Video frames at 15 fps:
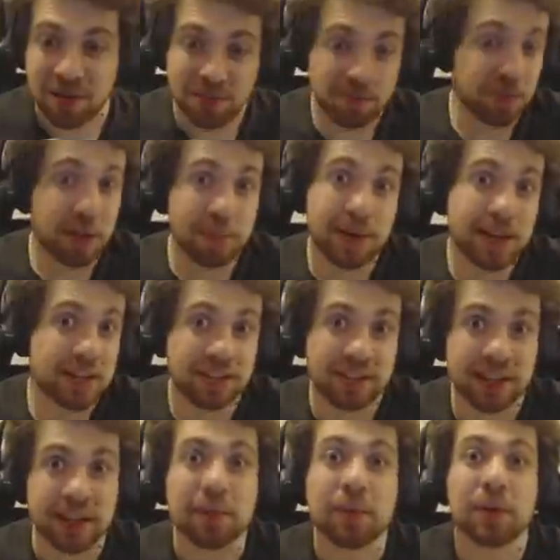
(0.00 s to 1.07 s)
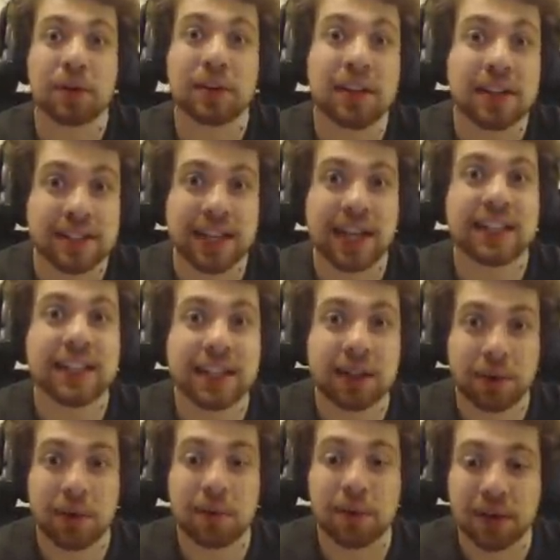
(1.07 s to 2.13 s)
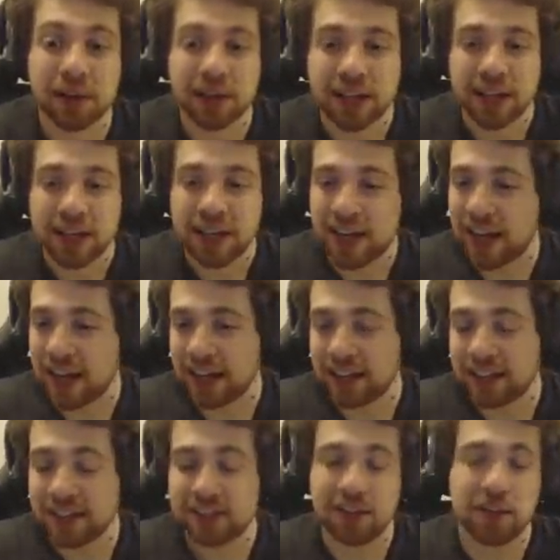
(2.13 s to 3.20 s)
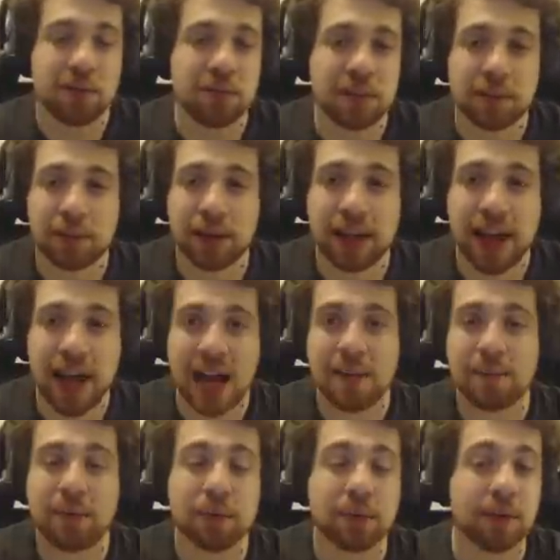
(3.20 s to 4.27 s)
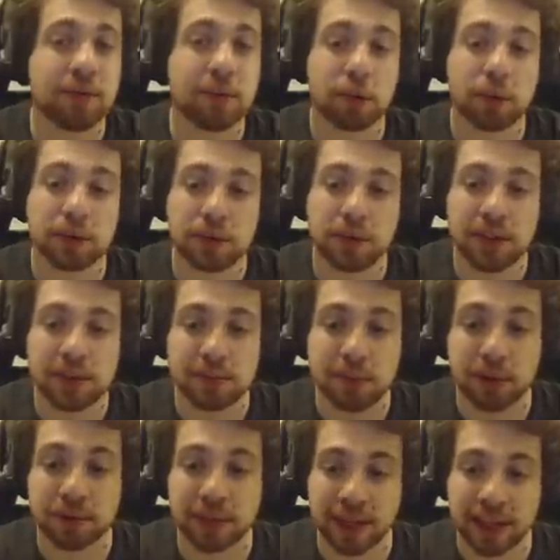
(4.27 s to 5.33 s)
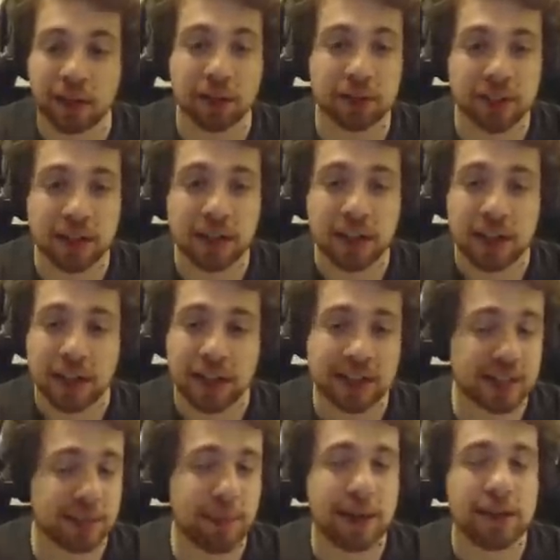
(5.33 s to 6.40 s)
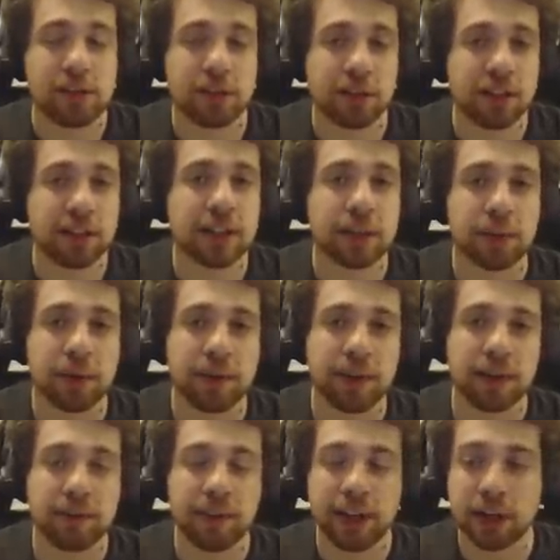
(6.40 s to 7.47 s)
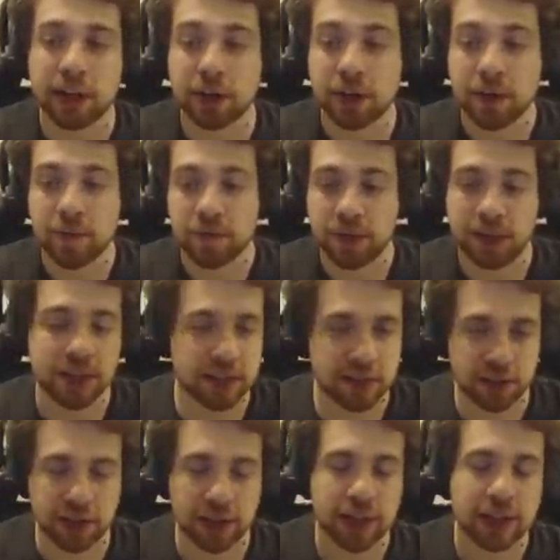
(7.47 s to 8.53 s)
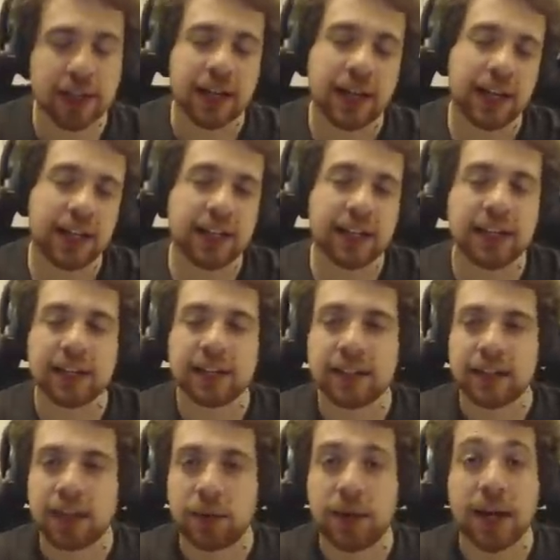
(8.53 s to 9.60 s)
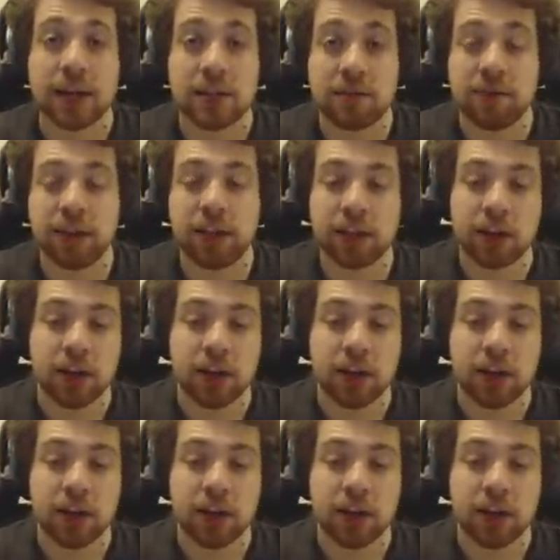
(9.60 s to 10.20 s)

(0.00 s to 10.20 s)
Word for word: pretty much that Warden is getting a rework, and it's huge. I'm really hyped, looking forward to this mode a lot. As I mentioned in the reveal video, in the reaction video,